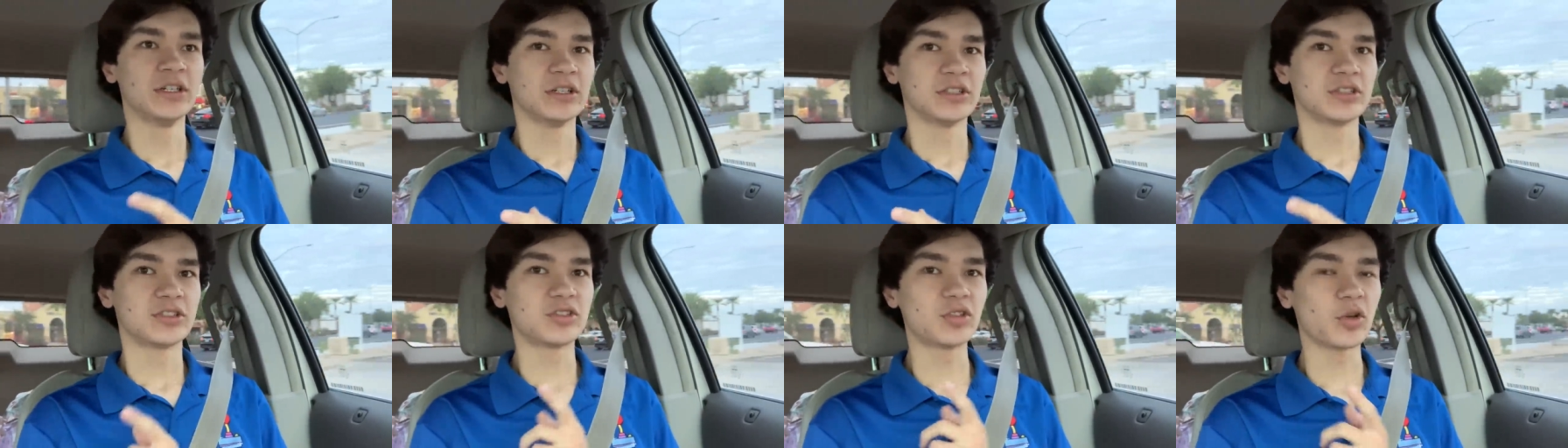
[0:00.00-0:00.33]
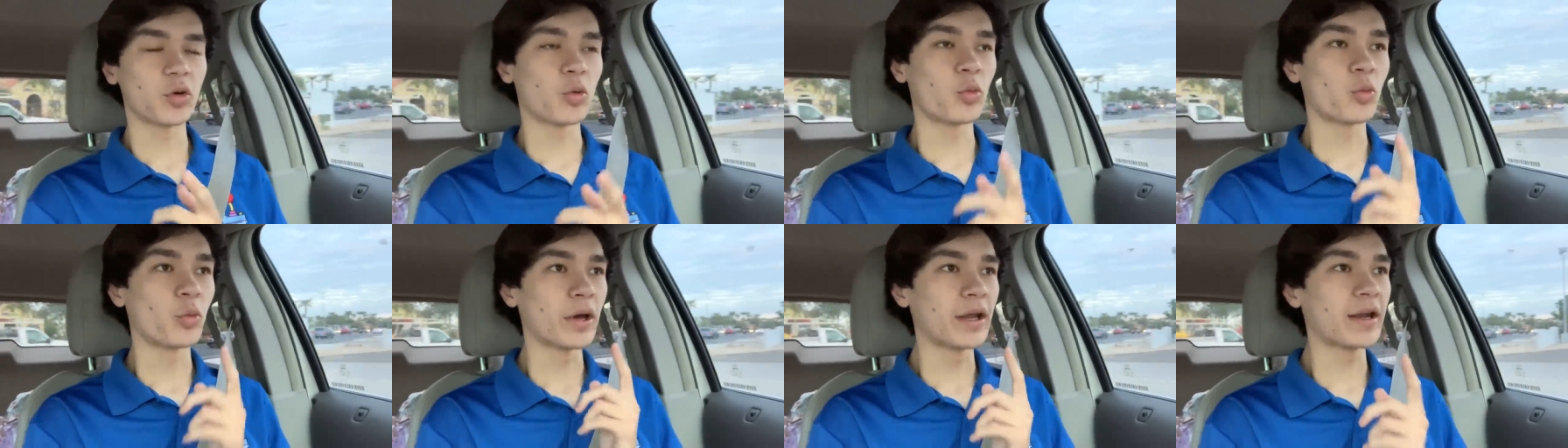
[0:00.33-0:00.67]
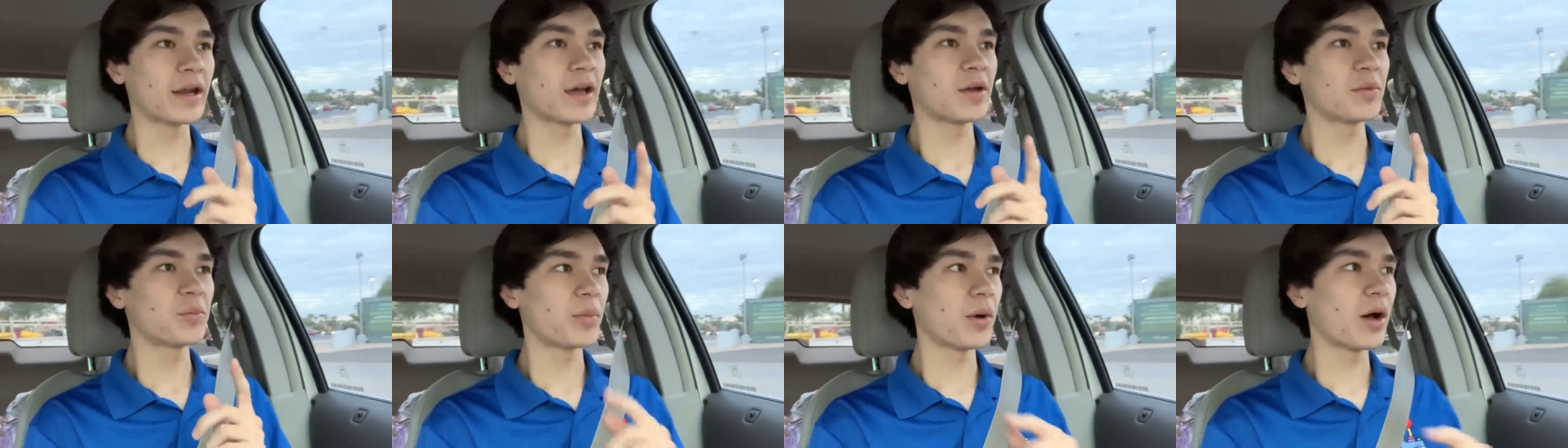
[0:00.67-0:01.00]
So when
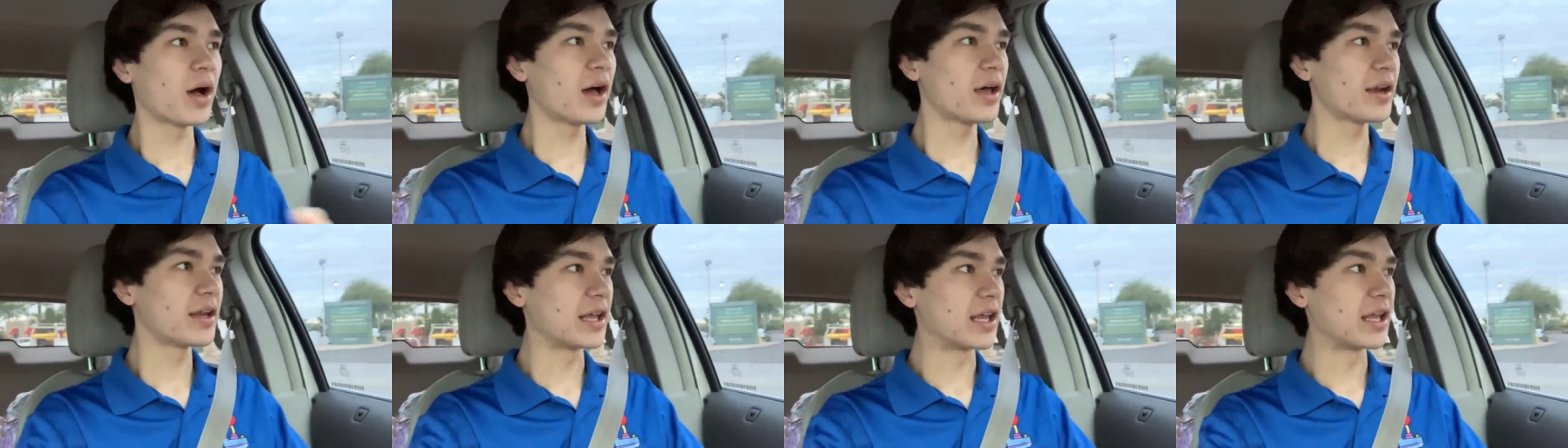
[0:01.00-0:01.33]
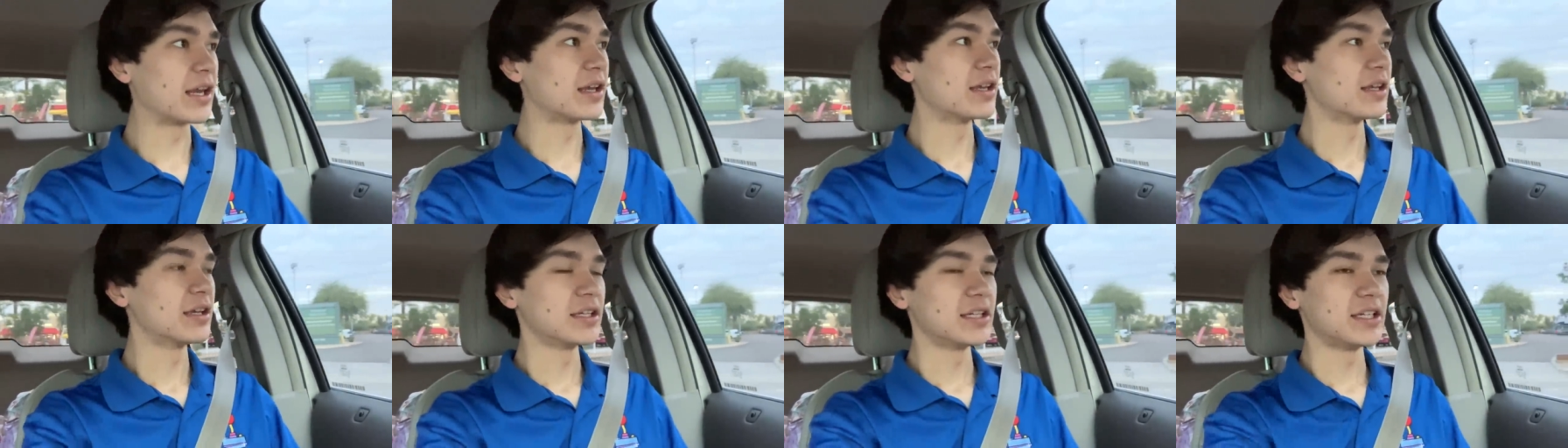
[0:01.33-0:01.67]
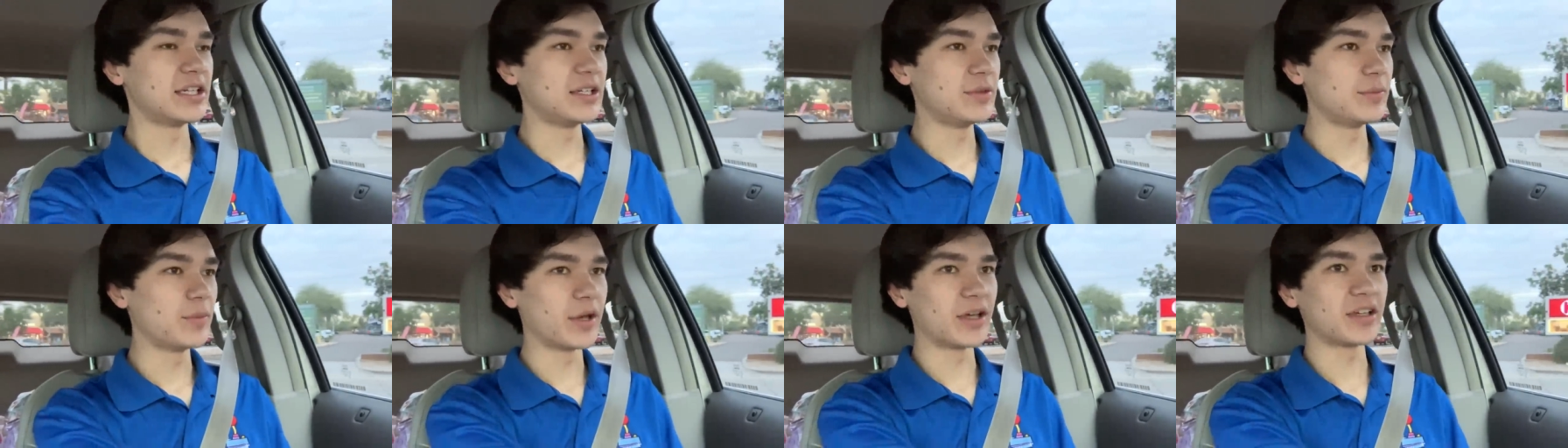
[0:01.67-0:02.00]
I bought it,
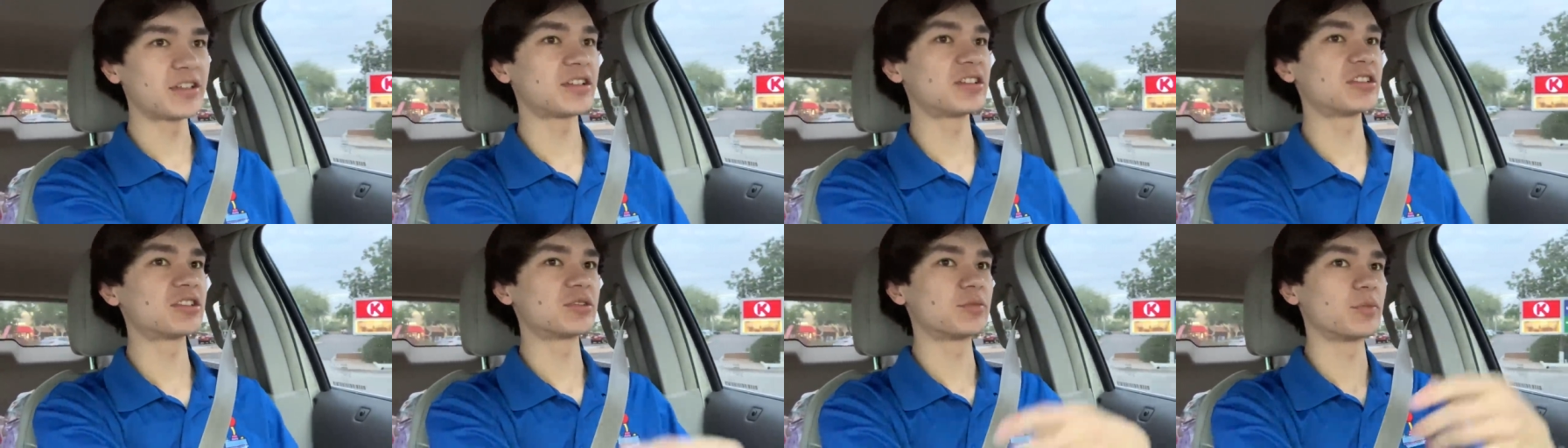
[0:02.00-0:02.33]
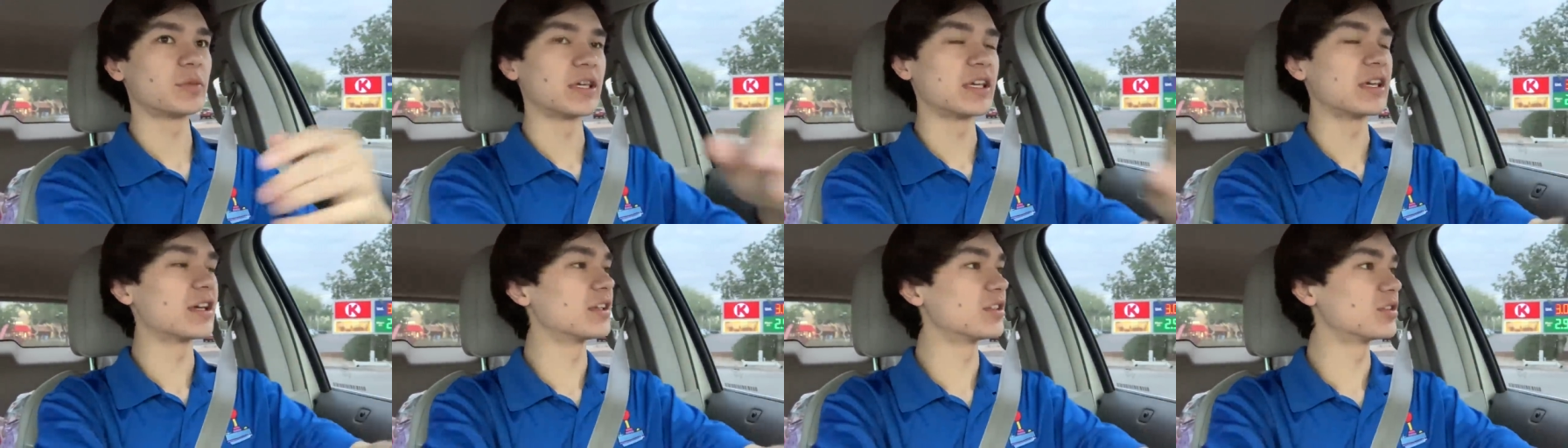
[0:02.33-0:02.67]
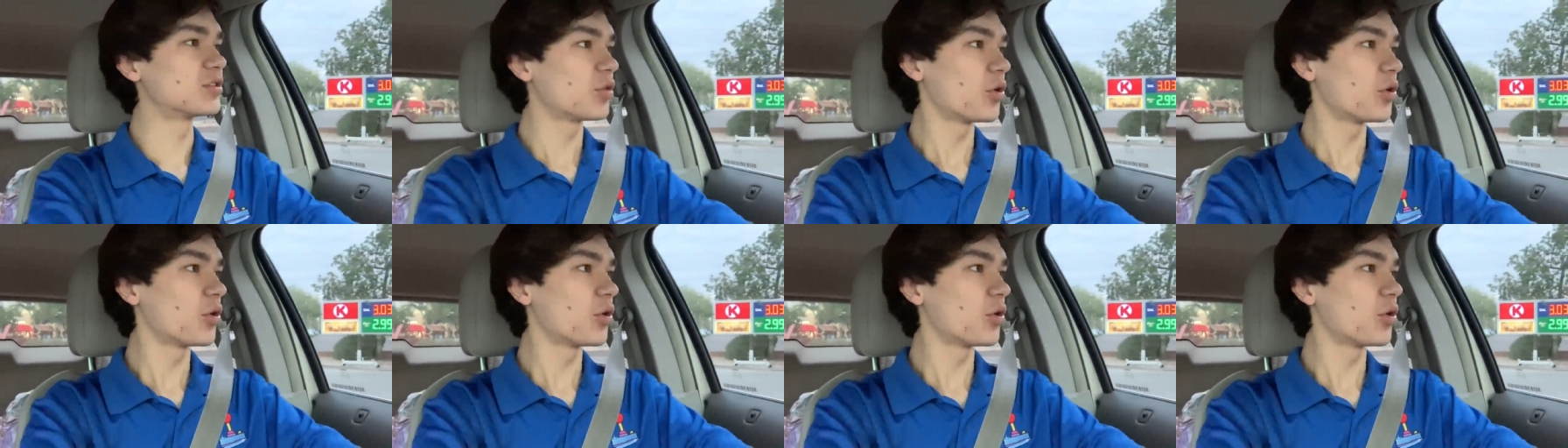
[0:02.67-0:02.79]
he messaged me and